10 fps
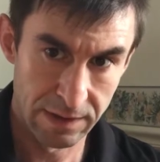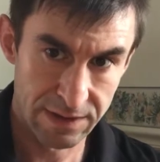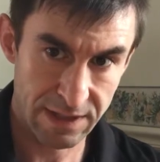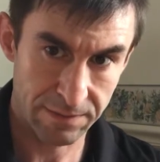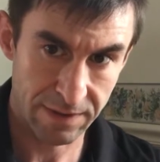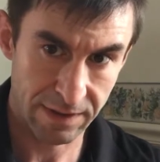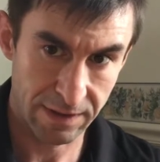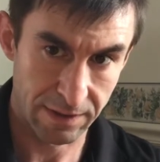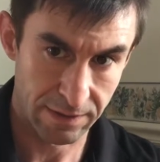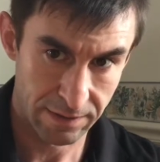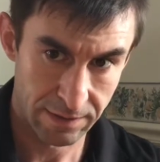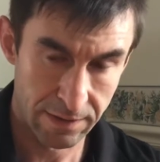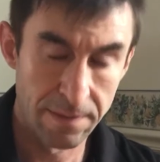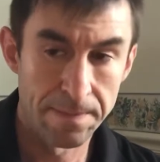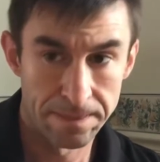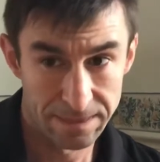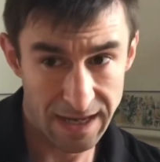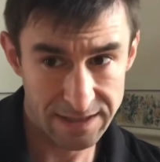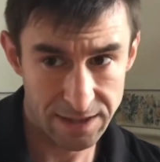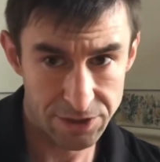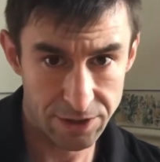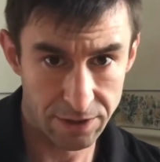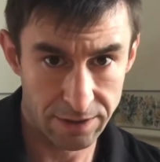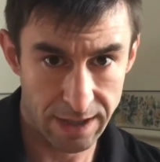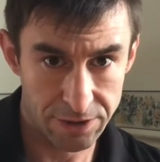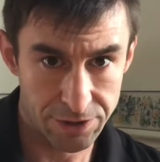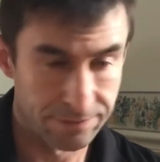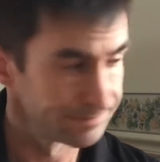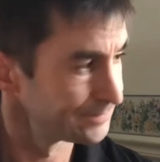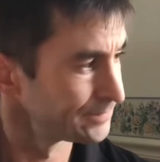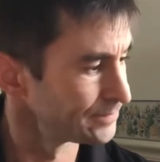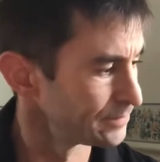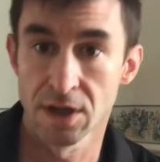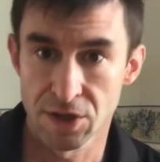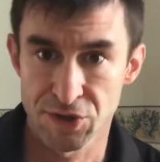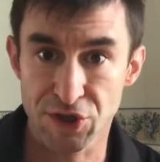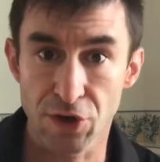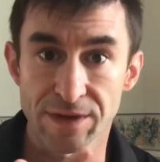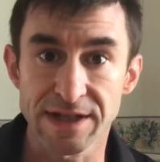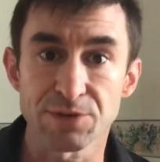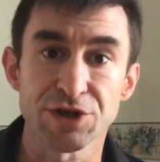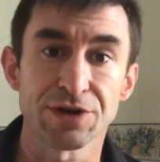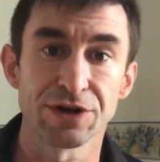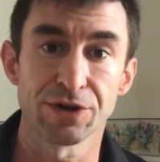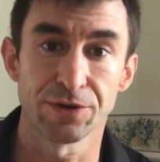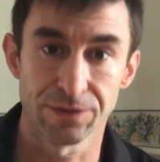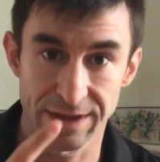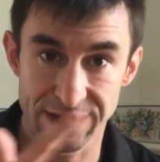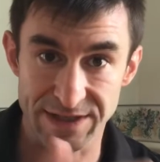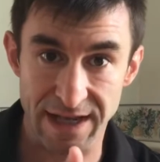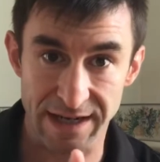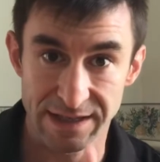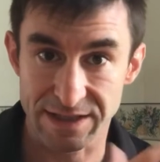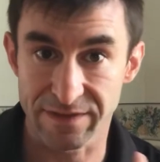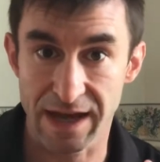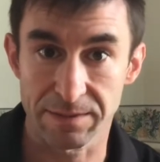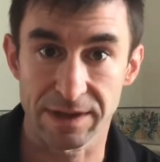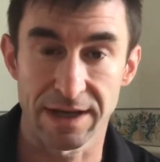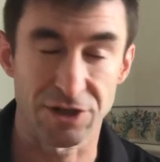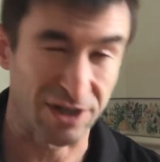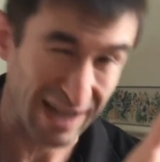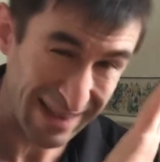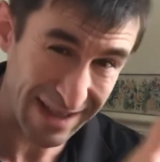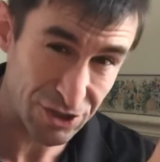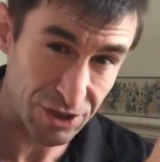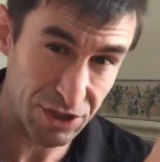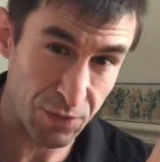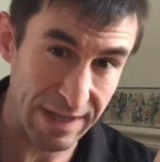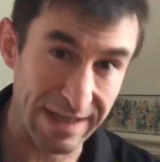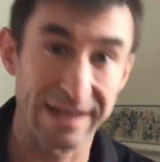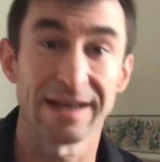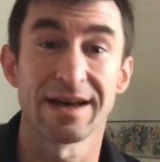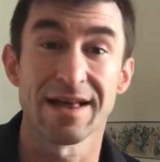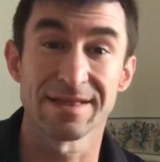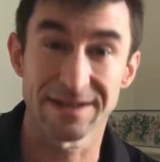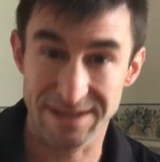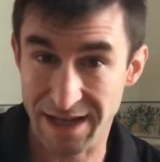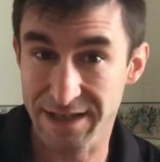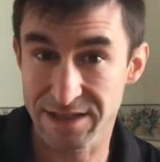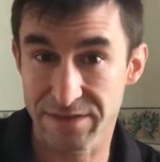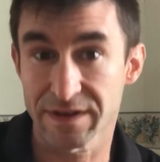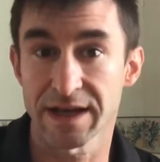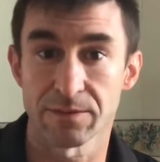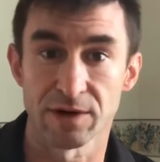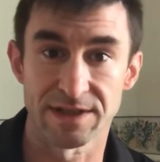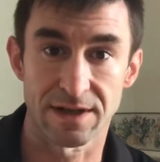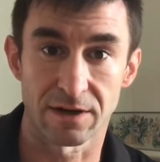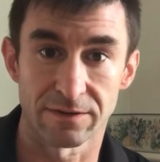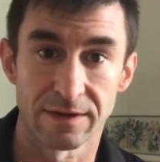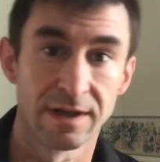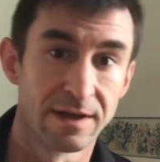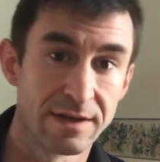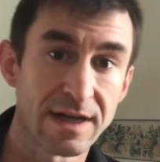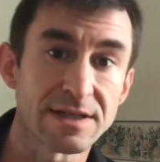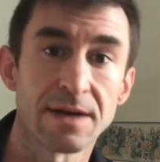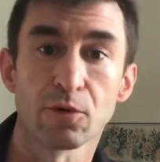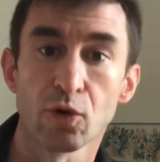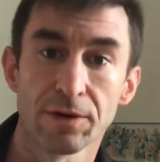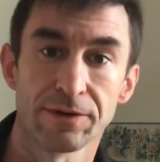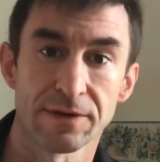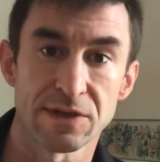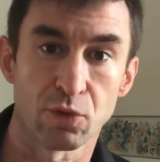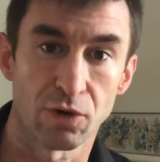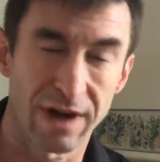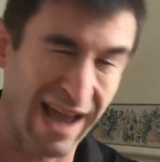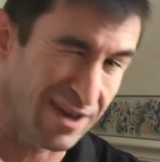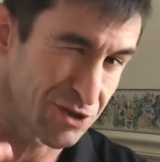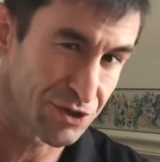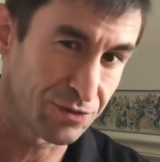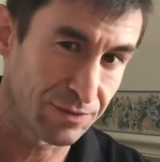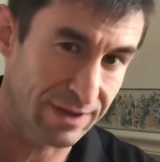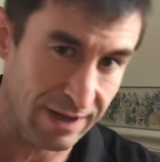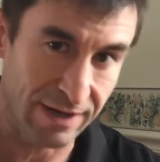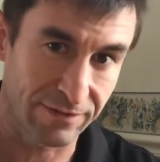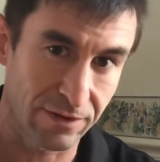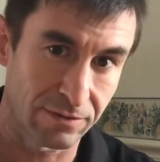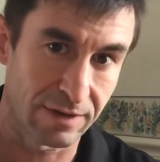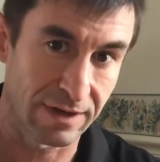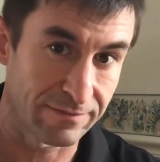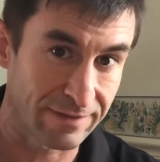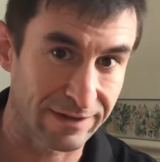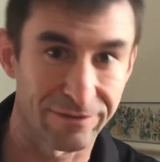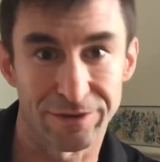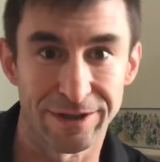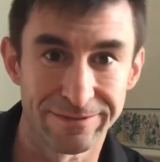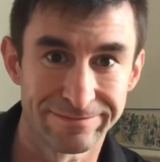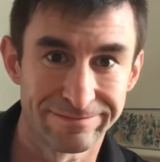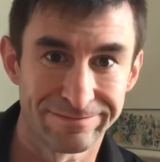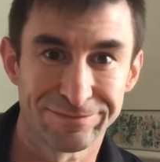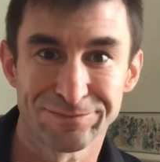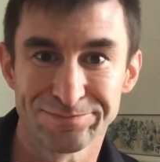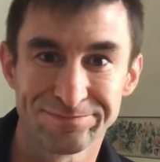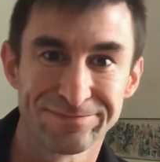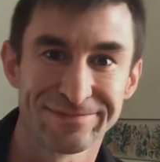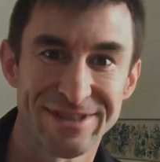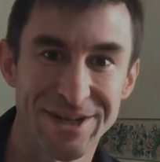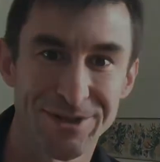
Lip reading: Same thing here. That's HDR in action. So that's what you can do in the settings of the application, and that's just tweaking the settings of the camera itself. Next time we're going to explore how to shoot with the iPhone effectively. Stay